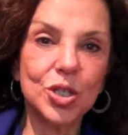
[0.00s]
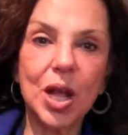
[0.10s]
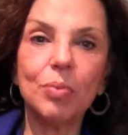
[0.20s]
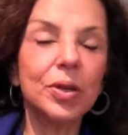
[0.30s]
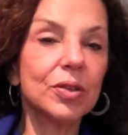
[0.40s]
So
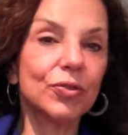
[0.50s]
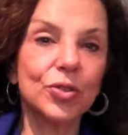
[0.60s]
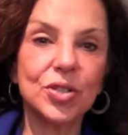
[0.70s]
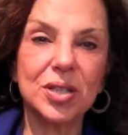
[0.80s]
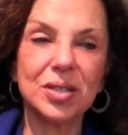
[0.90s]
I'll be the
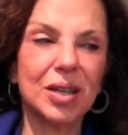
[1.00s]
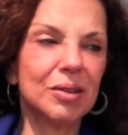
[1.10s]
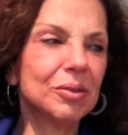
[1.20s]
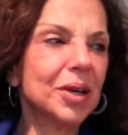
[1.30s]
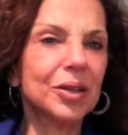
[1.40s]
first to say,
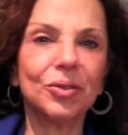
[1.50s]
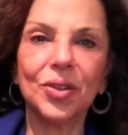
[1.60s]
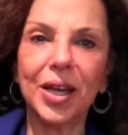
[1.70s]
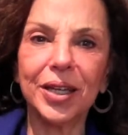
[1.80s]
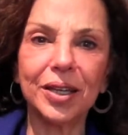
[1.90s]
"Oh, I don't
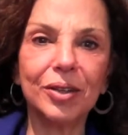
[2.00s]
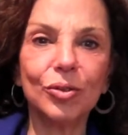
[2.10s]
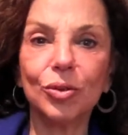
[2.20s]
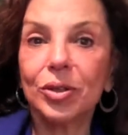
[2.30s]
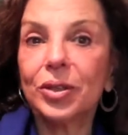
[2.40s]
like it,"
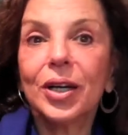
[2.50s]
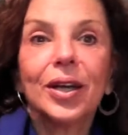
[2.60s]
or,